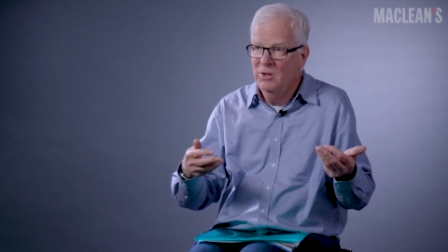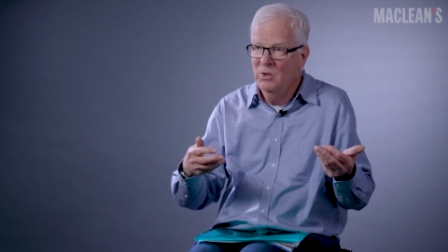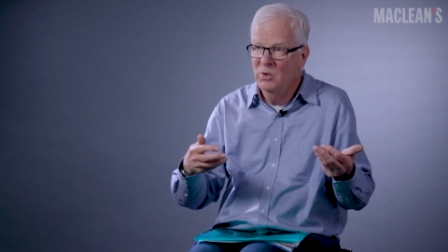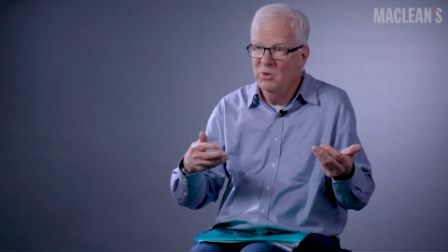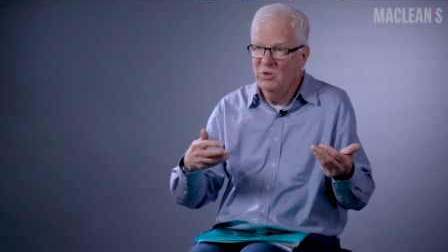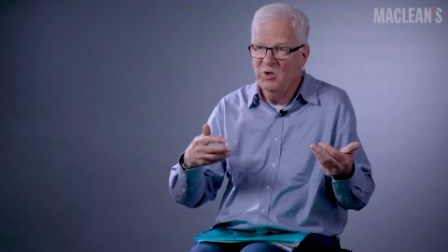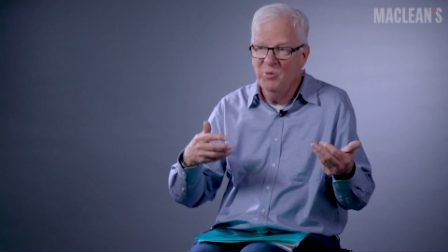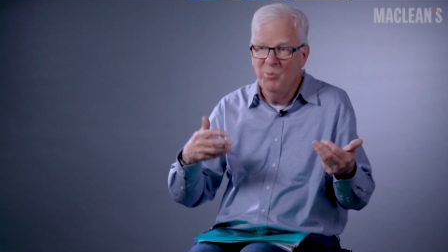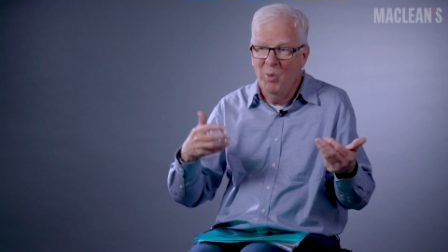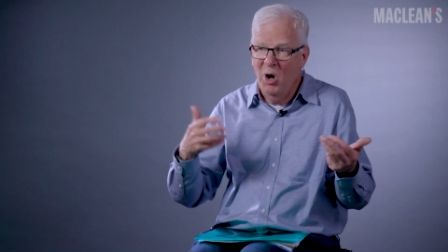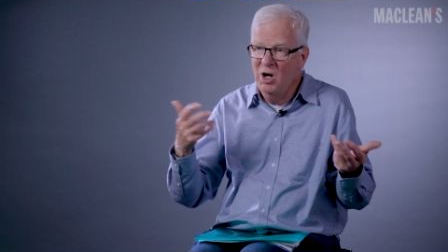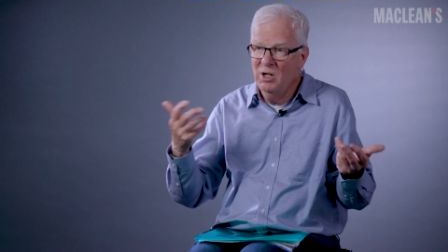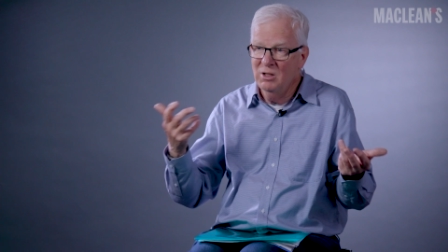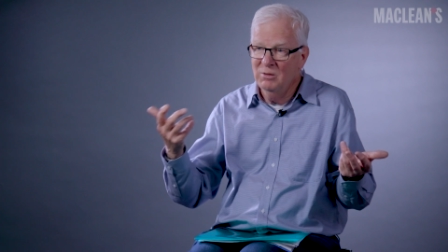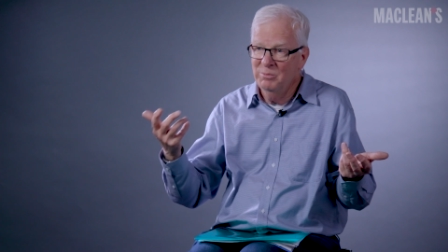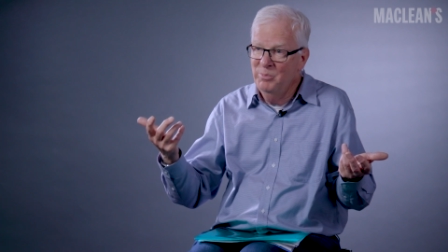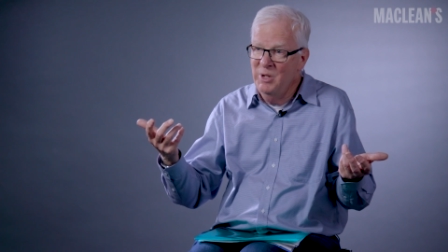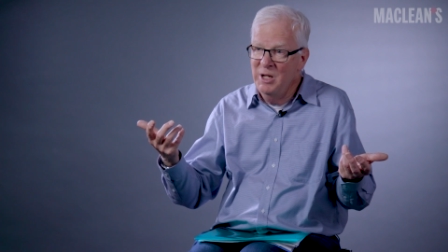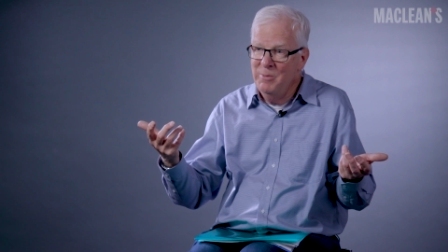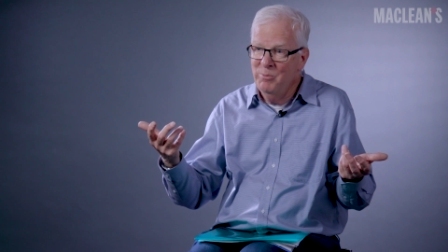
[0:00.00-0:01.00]
Those
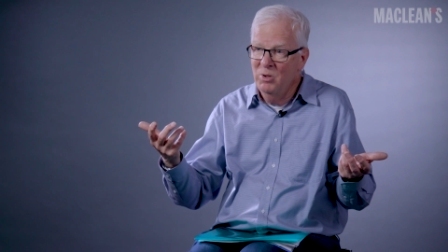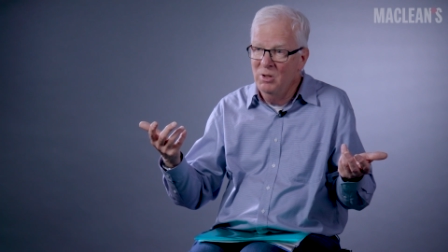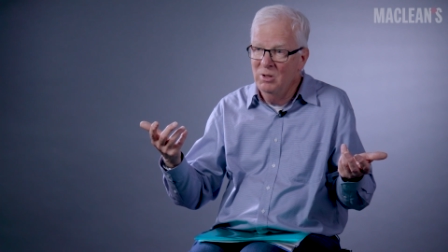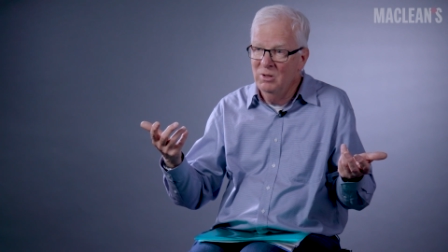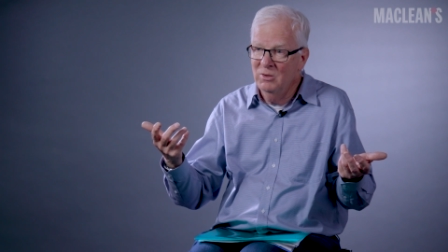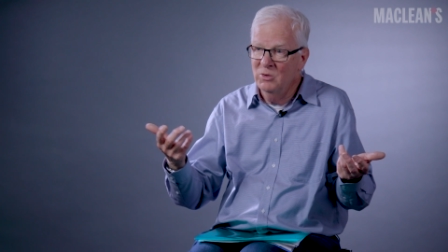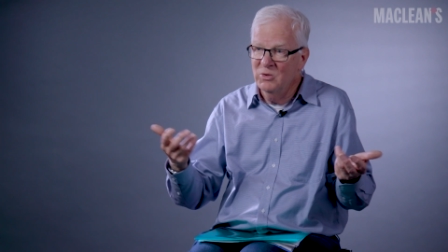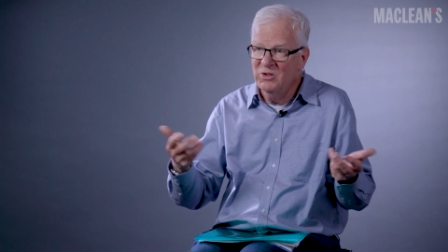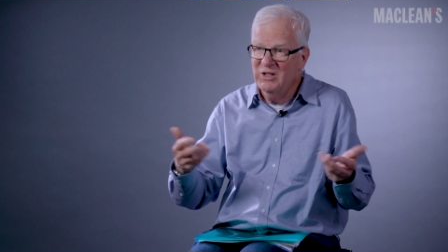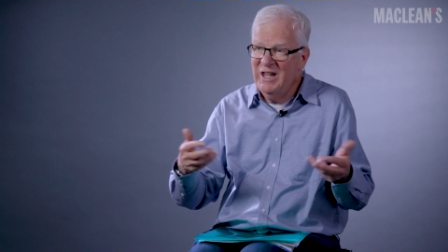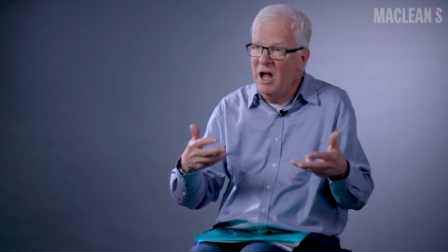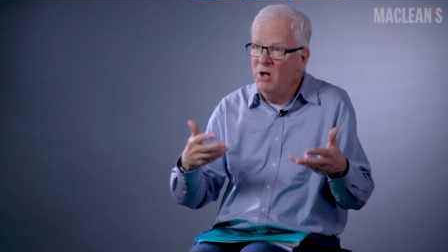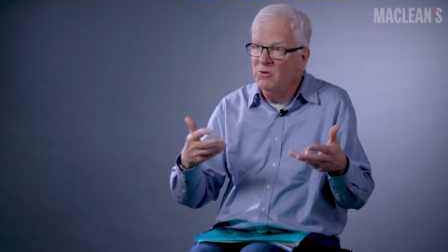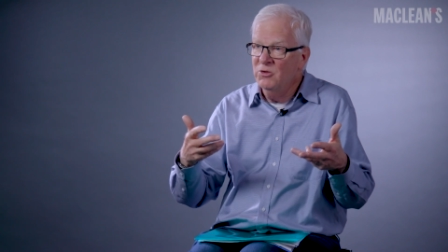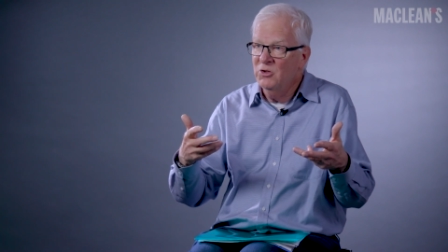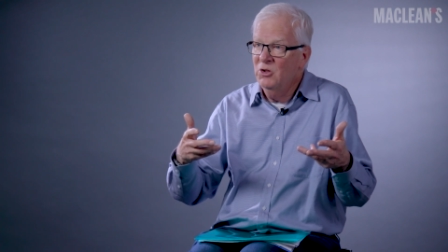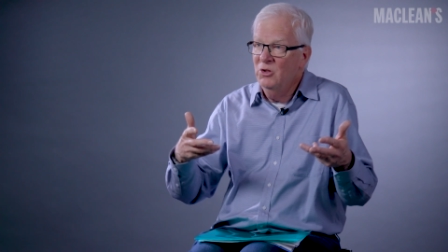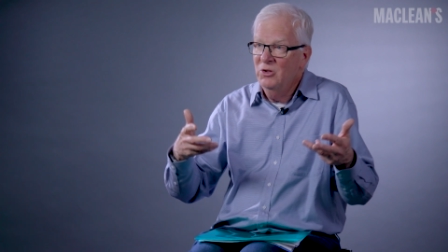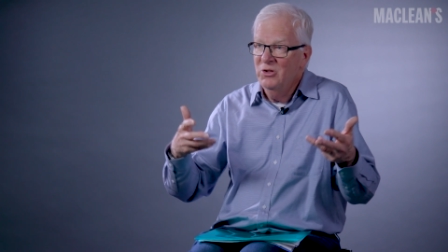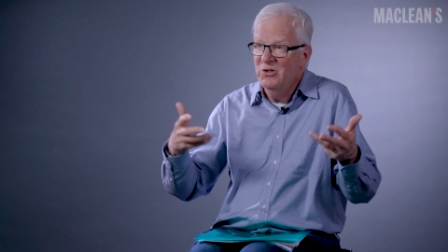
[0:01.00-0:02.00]
smart people, those
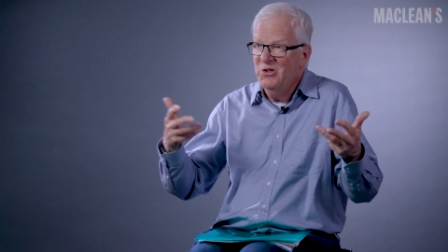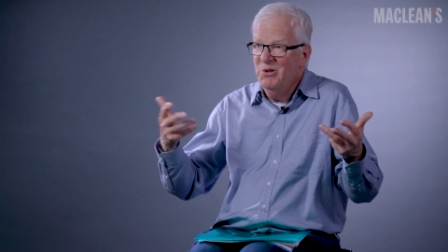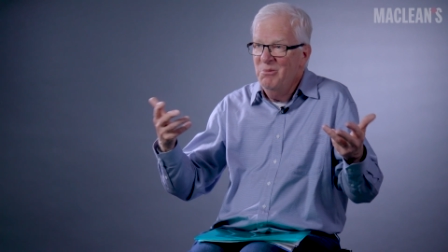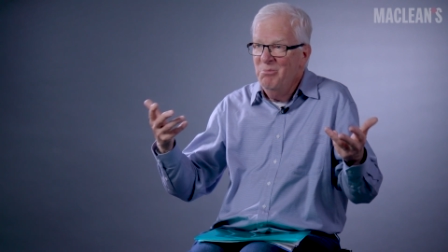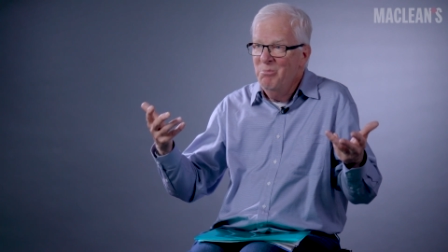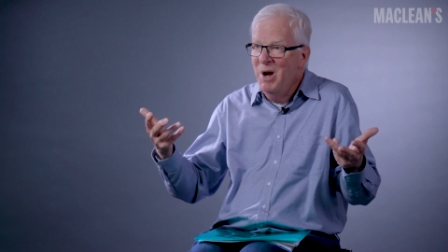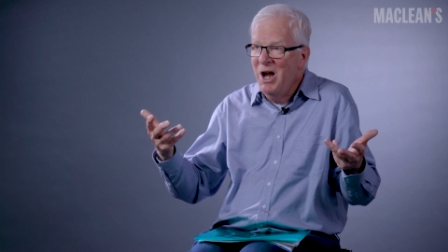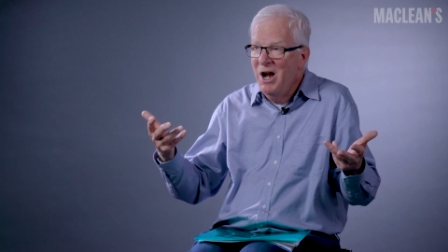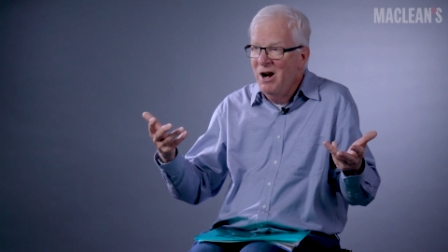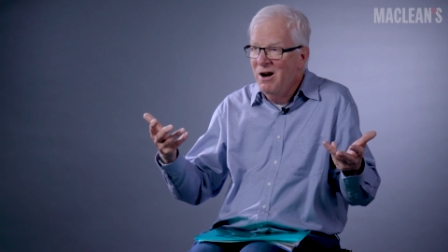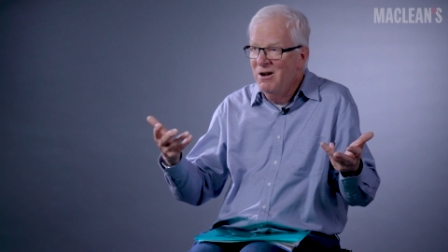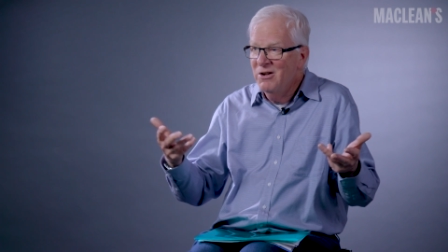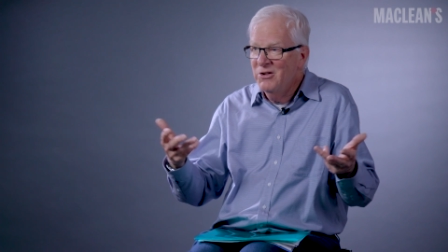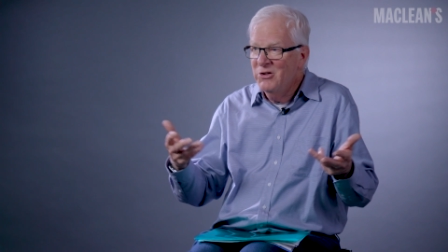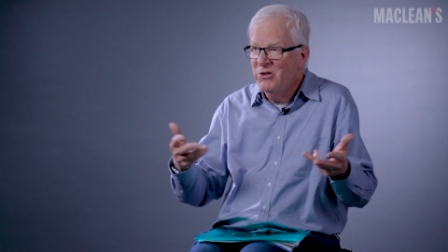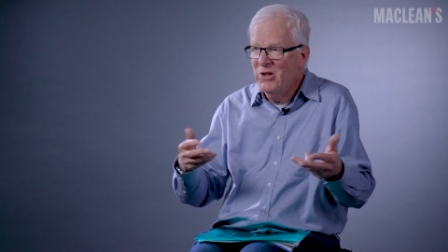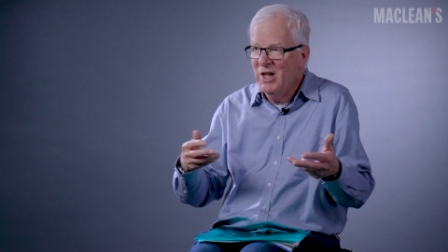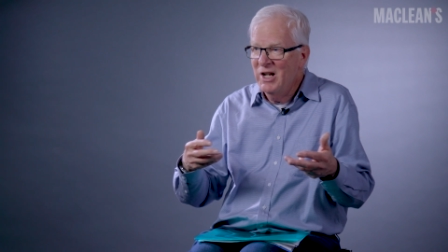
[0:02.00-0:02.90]
councillors and mayors